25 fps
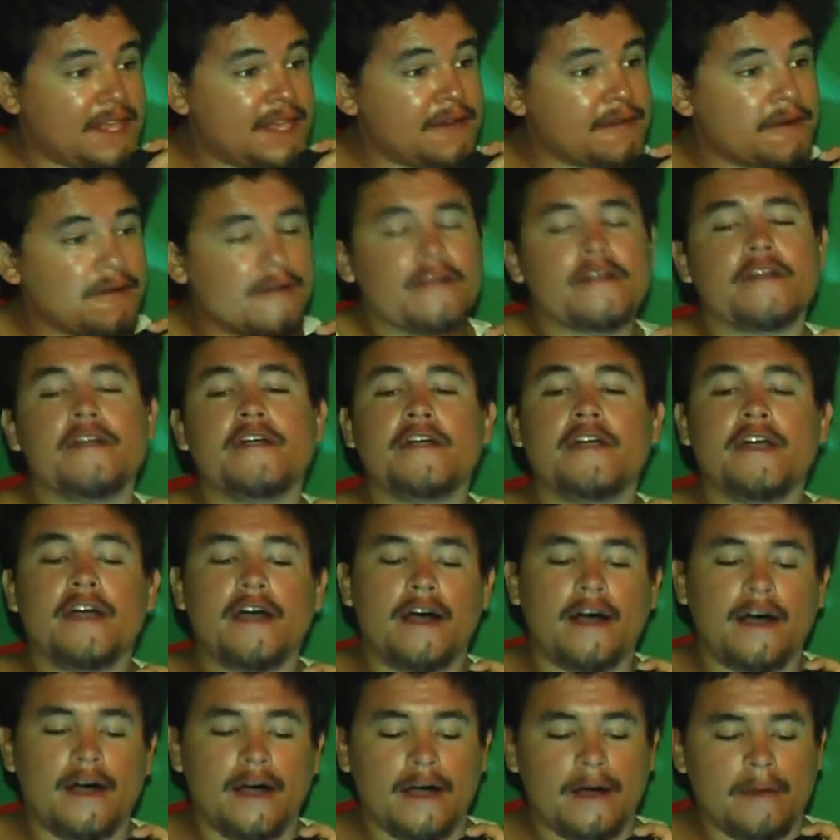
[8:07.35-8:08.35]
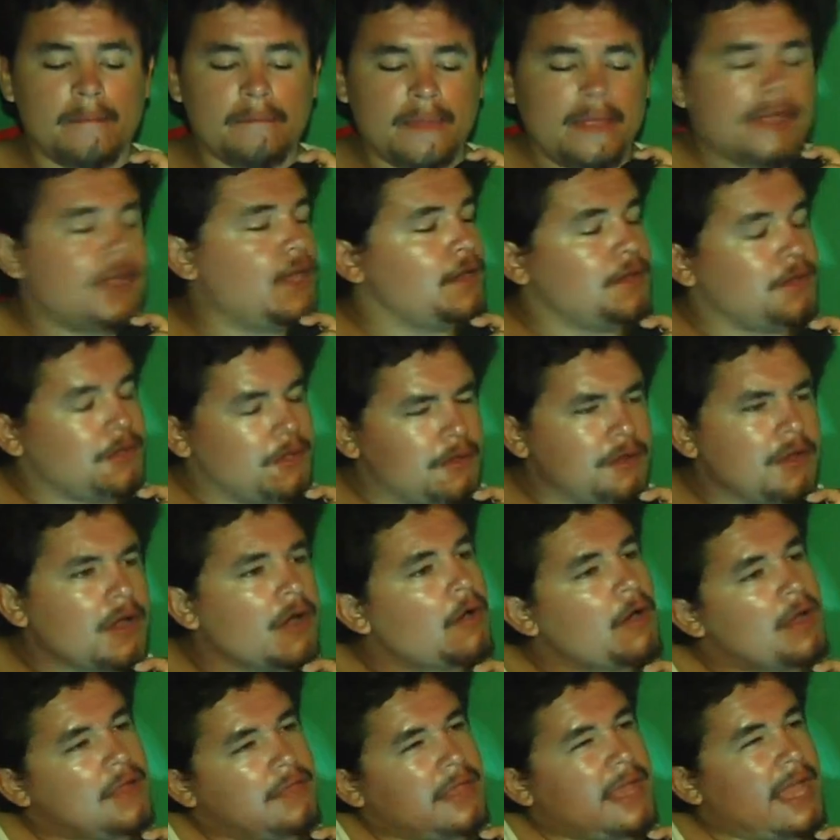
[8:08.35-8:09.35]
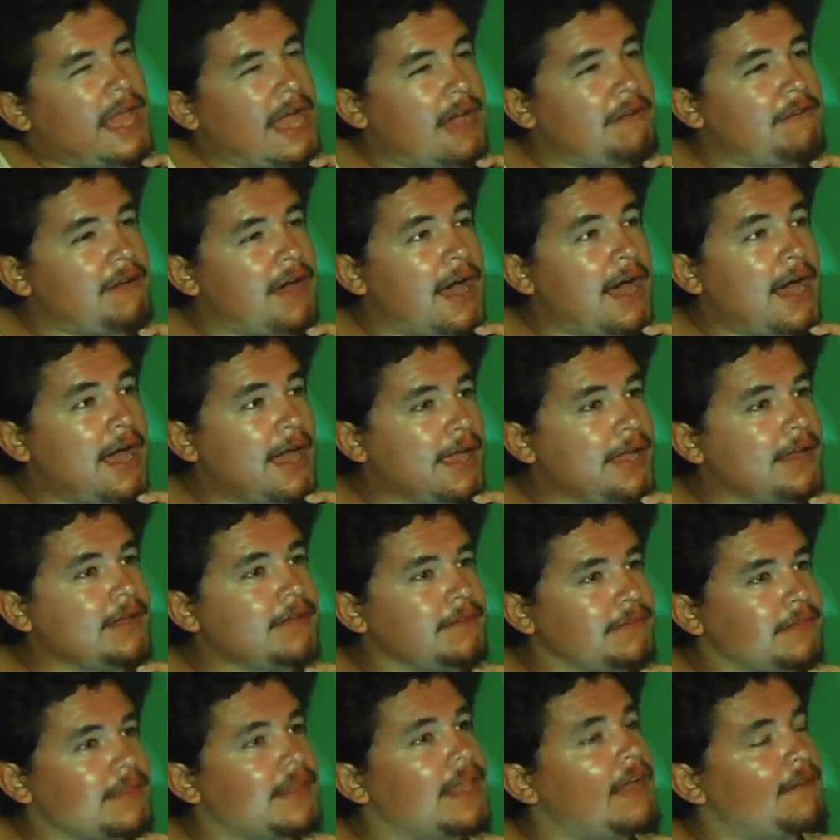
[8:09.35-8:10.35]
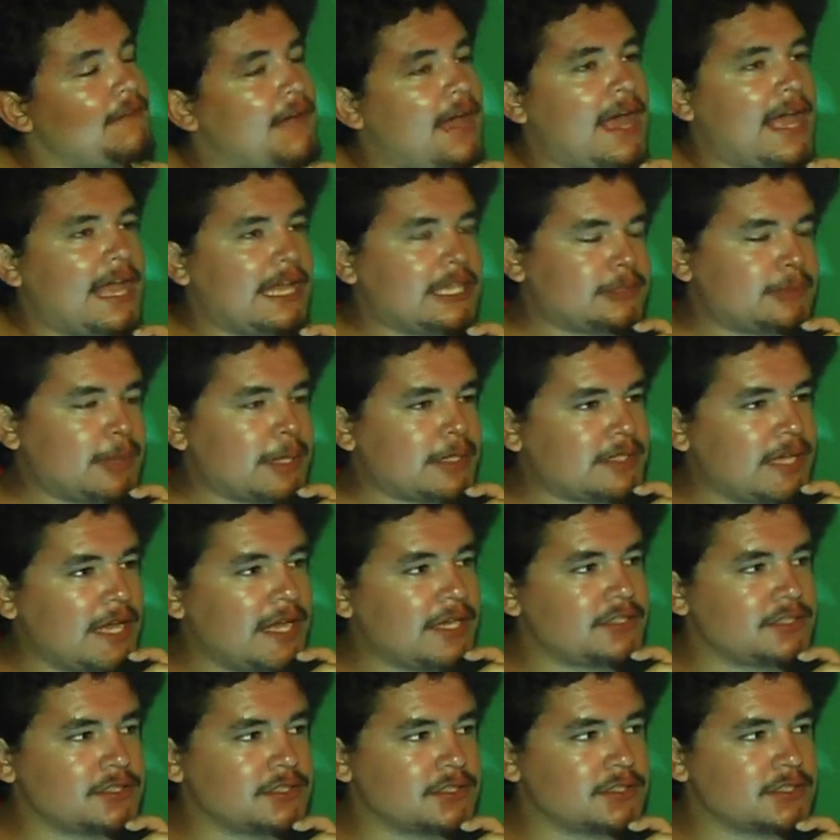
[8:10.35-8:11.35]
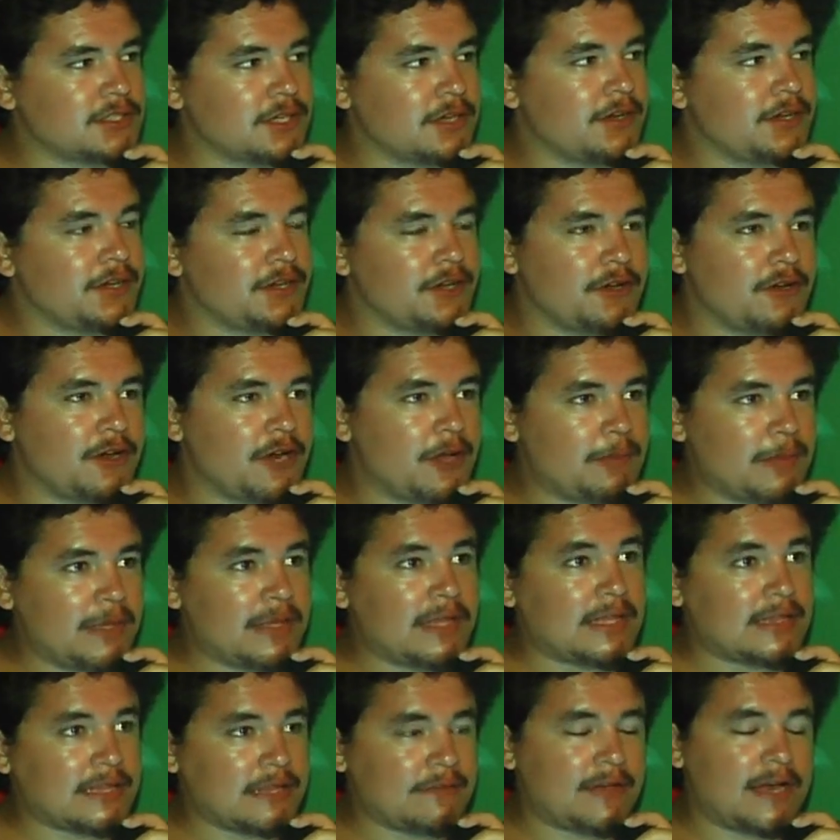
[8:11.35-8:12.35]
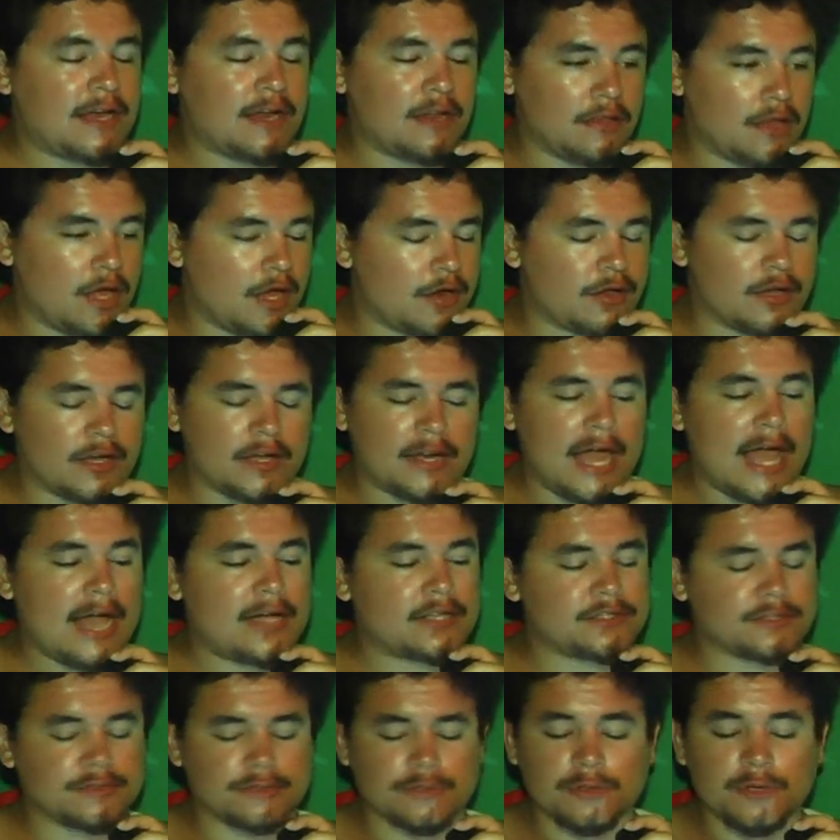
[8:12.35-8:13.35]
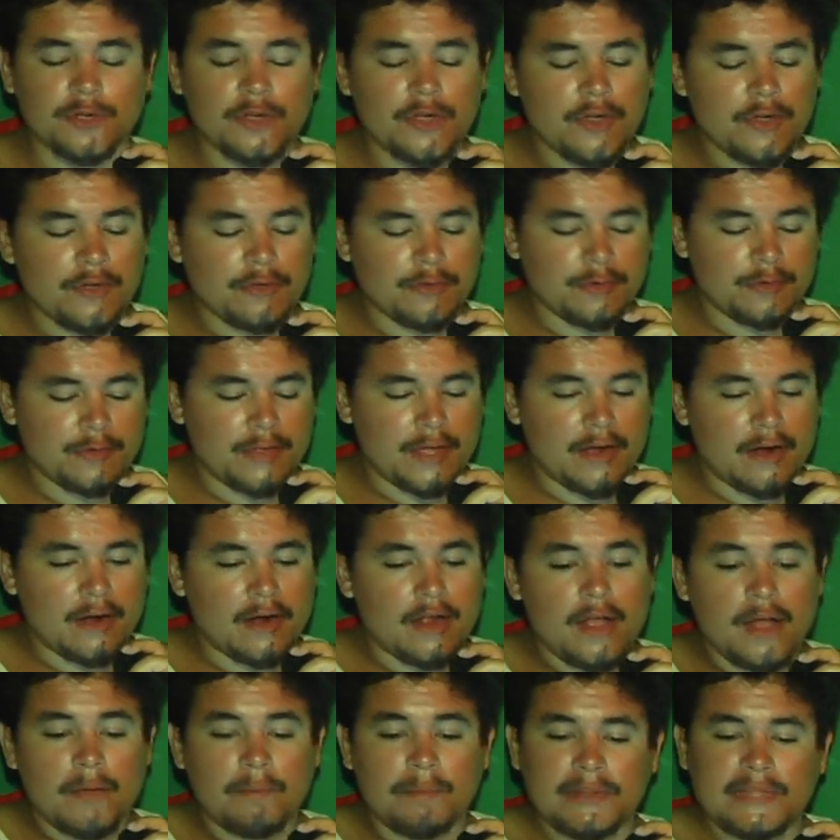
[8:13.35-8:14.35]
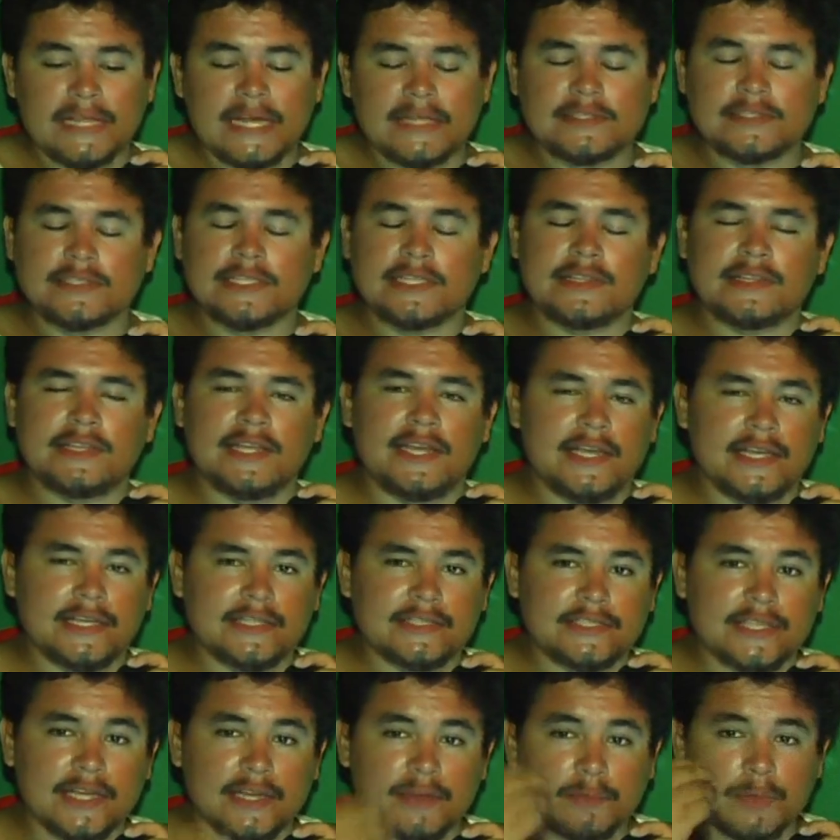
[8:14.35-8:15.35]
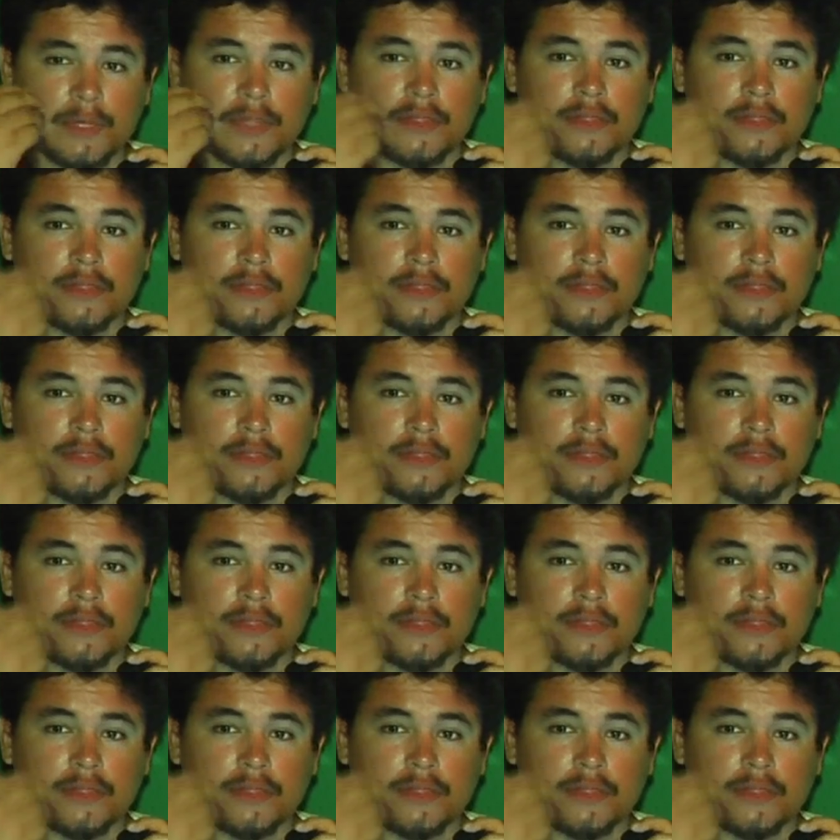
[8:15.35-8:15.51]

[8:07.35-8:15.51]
theater. And they have high expectations there, you know what I mean? Like they've had a lot of good acts through there. But that's the thing, is that